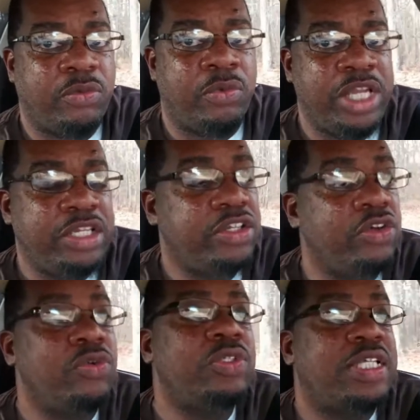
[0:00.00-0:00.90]
We
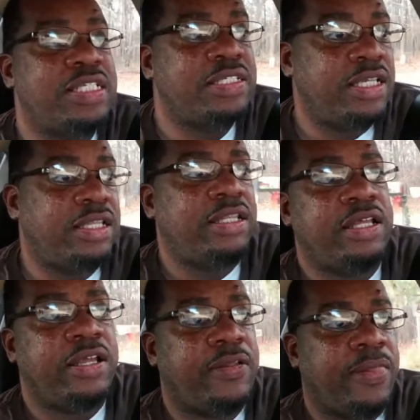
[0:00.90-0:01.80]
knew to sit
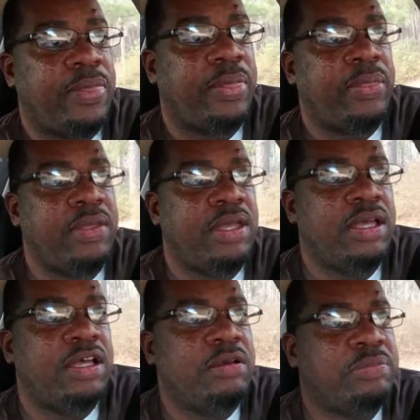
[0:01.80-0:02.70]
there.
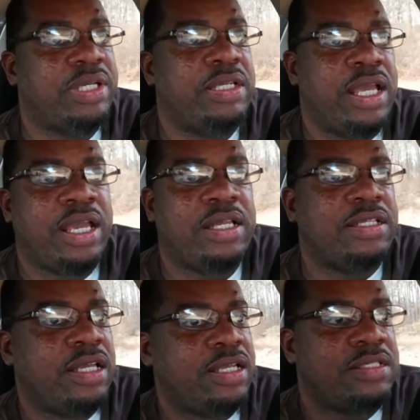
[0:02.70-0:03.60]
But
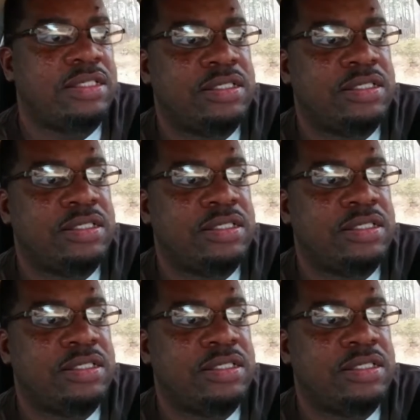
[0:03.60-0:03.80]
nowadays,